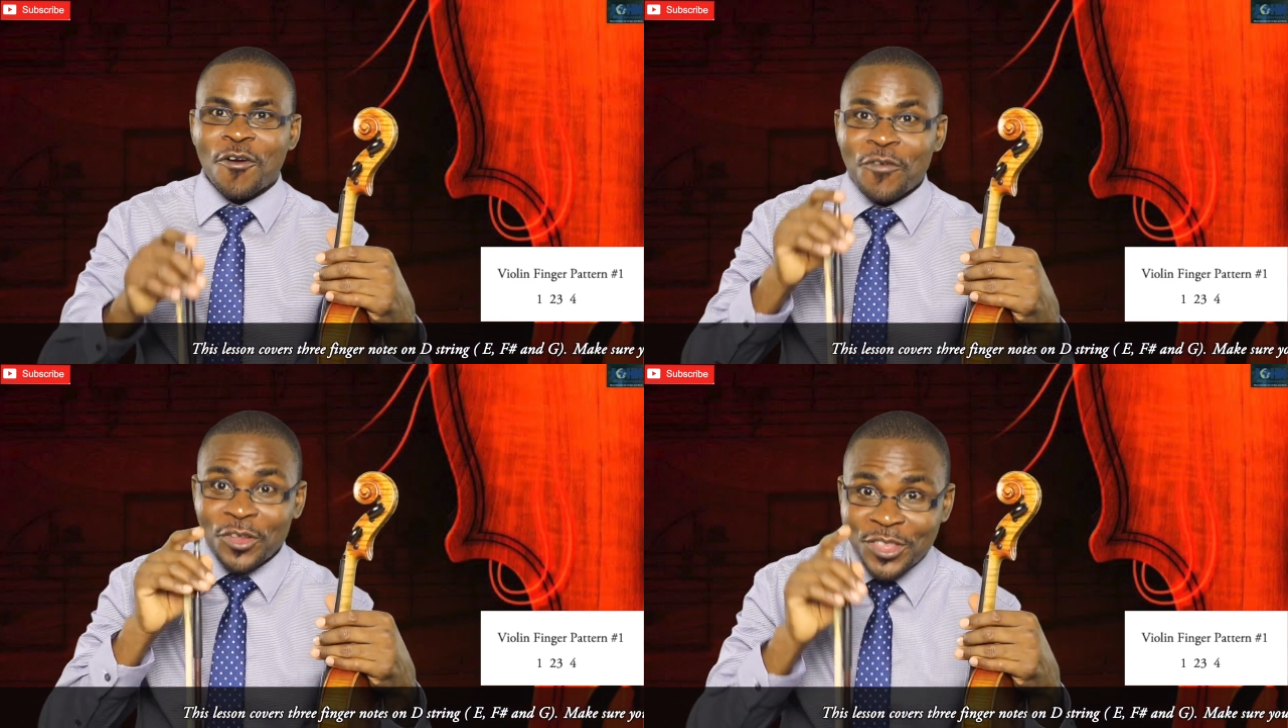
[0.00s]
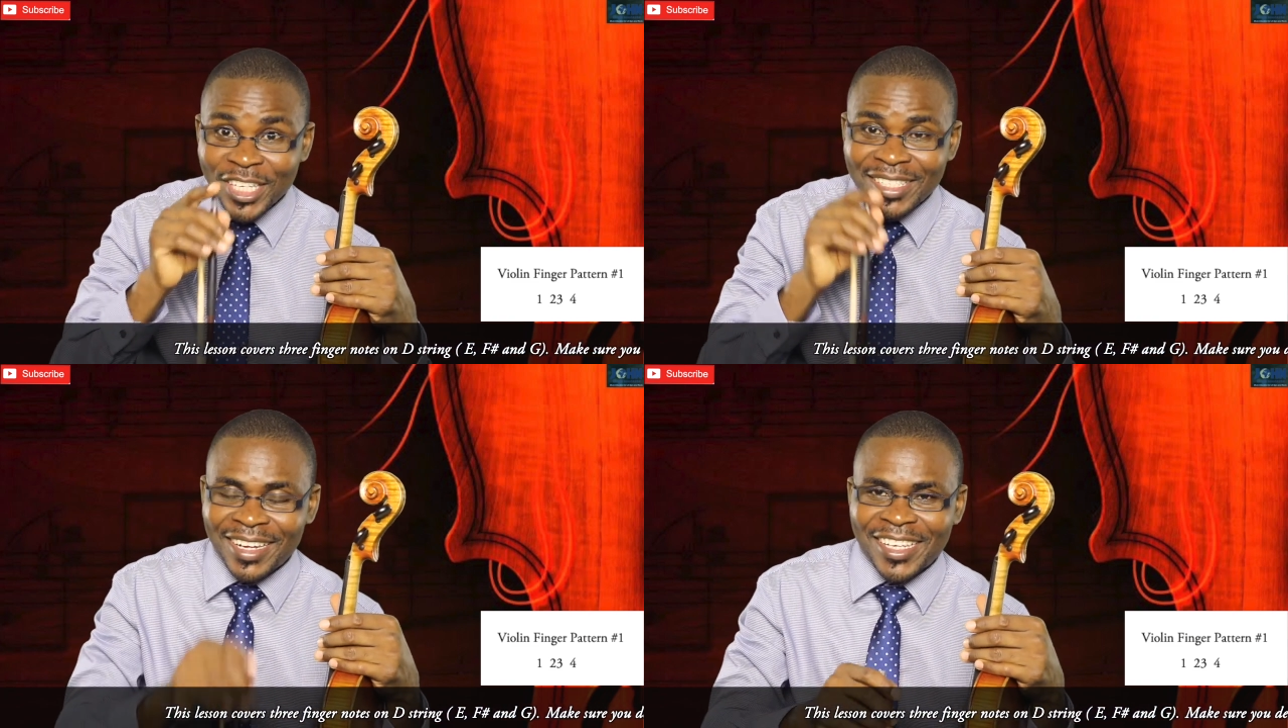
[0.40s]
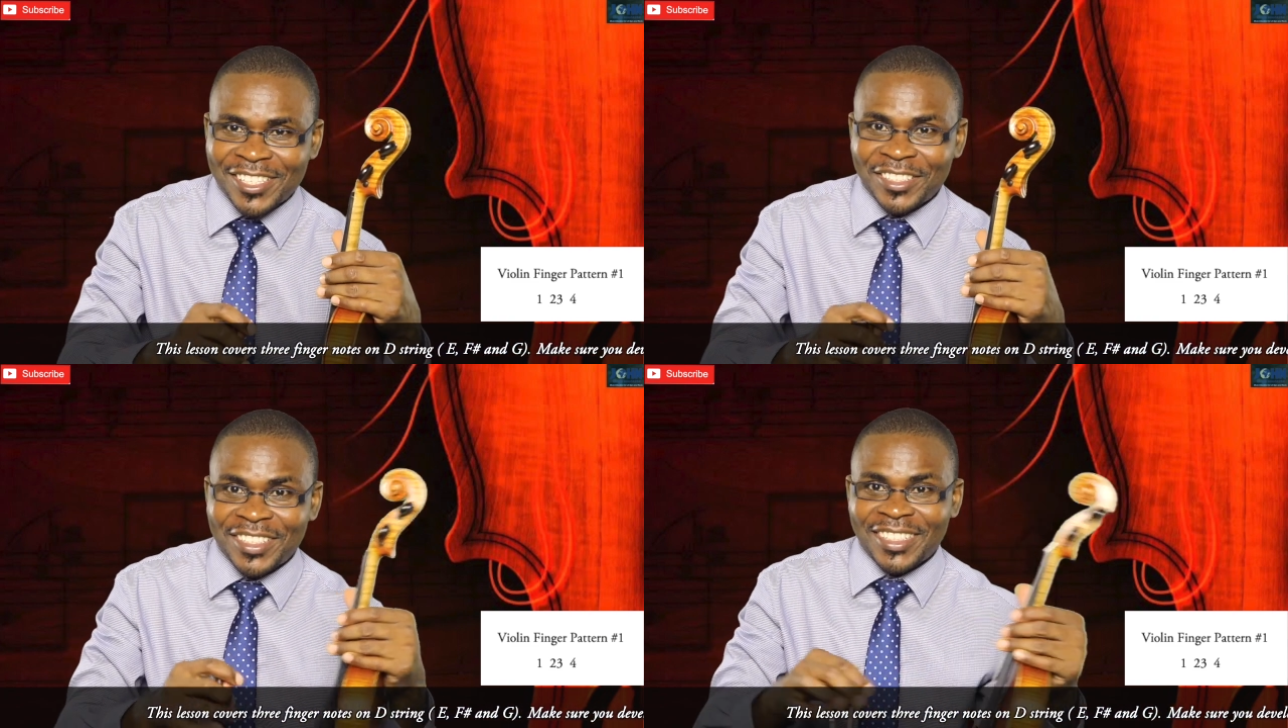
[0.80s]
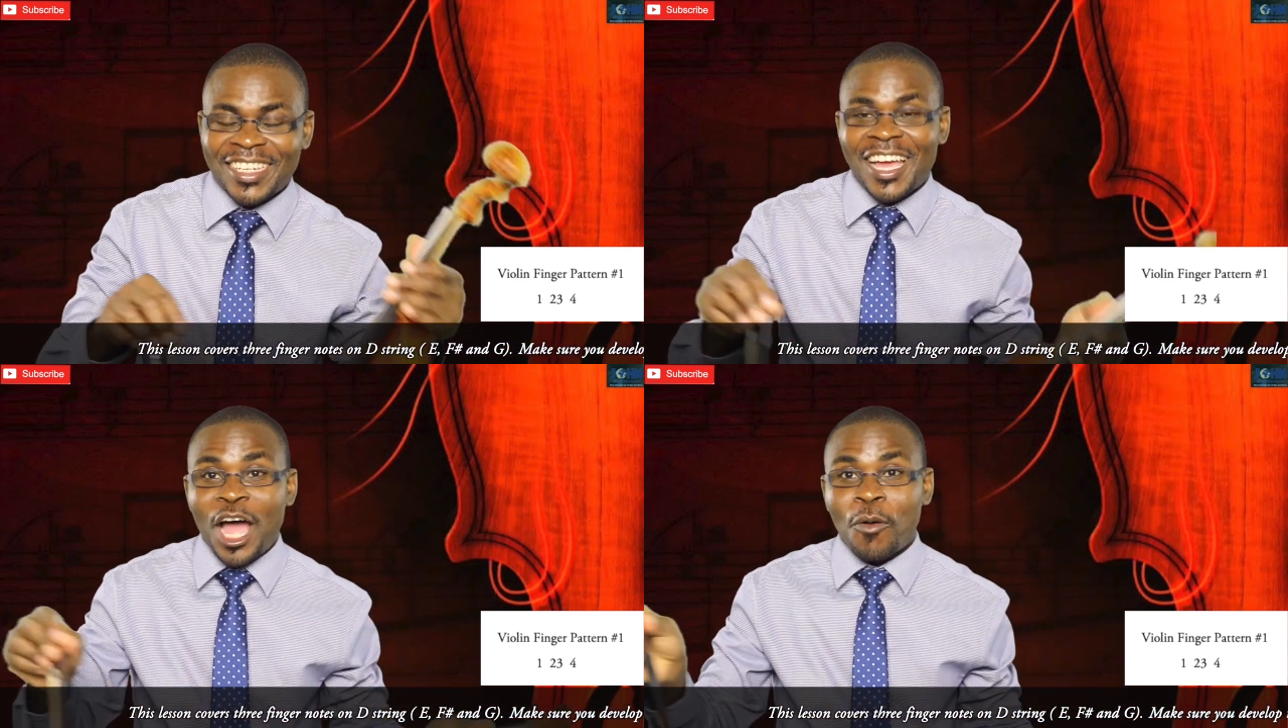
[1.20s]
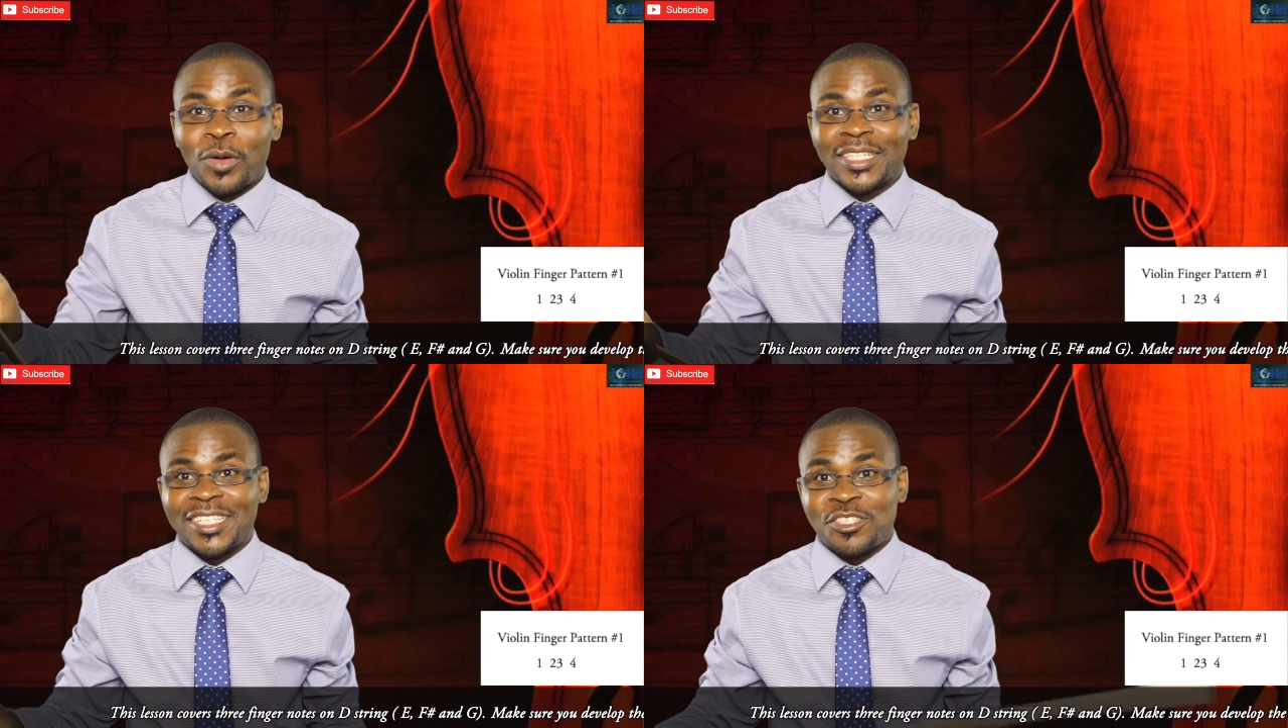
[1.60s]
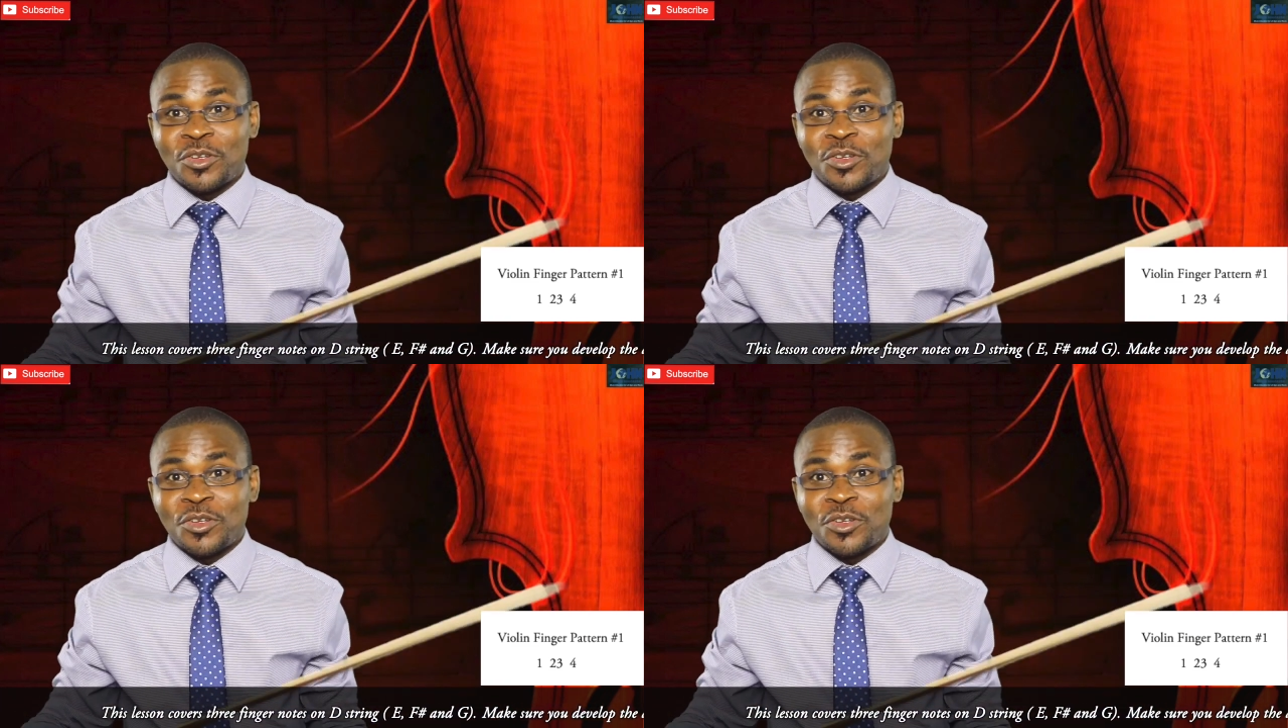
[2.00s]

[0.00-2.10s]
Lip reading: For this lesson, I want us